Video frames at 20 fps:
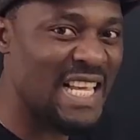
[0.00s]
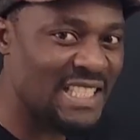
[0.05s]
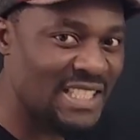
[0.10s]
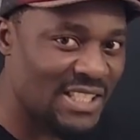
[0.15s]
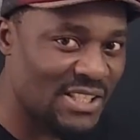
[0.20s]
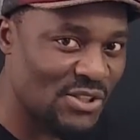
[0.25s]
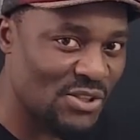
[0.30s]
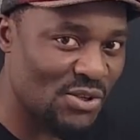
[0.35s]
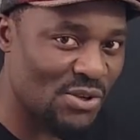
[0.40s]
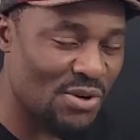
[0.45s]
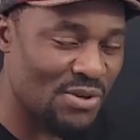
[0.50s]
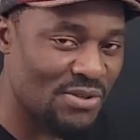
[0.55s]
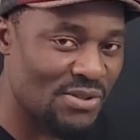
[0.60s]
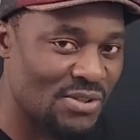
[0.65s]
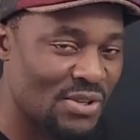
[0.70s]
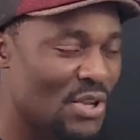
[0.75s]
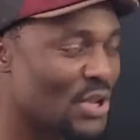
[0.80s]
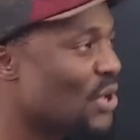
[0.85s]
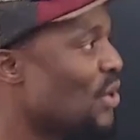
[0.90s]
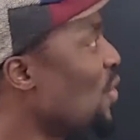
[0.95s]

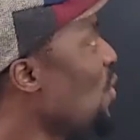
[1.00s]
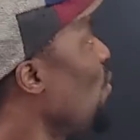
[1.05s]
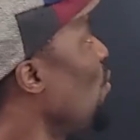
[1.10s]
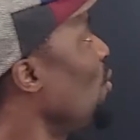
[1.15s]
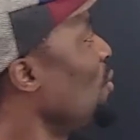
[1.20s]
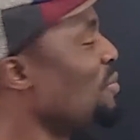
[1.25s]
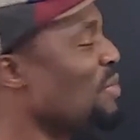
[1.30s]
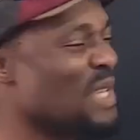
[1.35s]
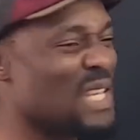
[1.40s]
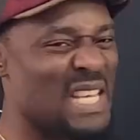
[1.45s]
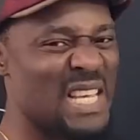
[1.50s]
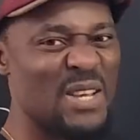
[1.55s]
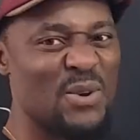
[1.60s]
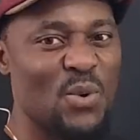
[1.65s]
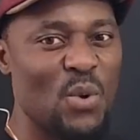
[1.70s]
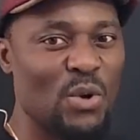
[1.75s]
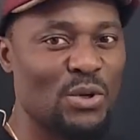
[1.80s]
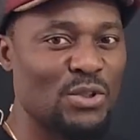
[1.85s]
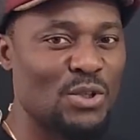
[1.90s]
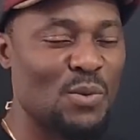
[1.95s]
integers will be
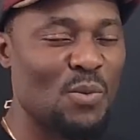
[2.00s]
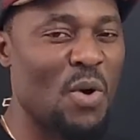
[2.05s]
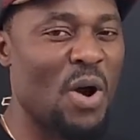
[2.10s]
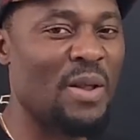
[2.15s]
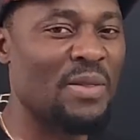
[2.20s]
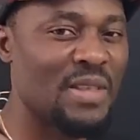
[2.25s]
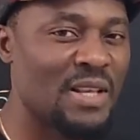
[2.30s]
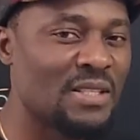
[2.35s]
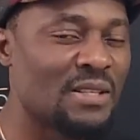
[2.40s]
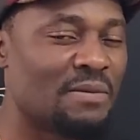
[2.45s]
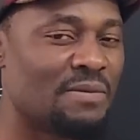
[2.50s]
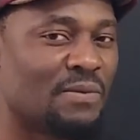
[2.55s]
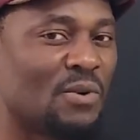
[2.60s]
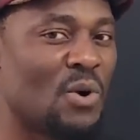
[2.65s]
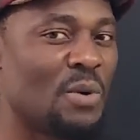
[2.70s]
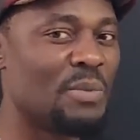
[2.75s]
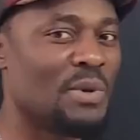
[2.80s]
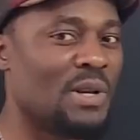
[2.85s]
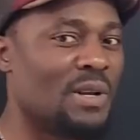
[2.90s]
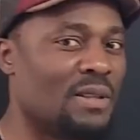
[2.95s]
equal to what? There's a
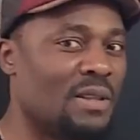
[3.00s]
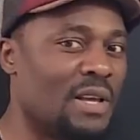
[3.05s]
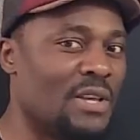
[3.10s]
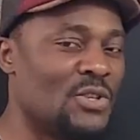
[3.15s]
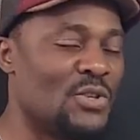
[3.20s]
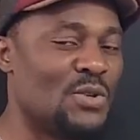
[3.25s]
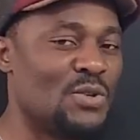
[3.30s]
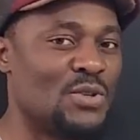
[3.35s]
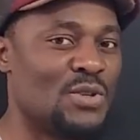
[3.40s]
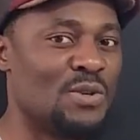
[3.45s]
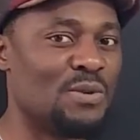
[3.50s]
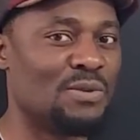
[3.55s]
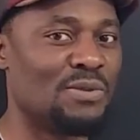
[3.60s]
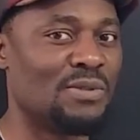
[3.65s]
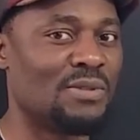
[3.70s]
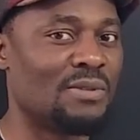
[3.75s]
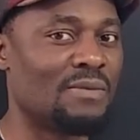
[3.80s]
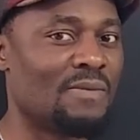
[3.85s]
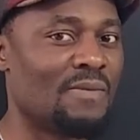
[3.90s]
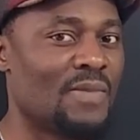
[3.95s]
formula that you
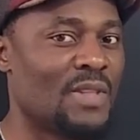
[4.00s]
used.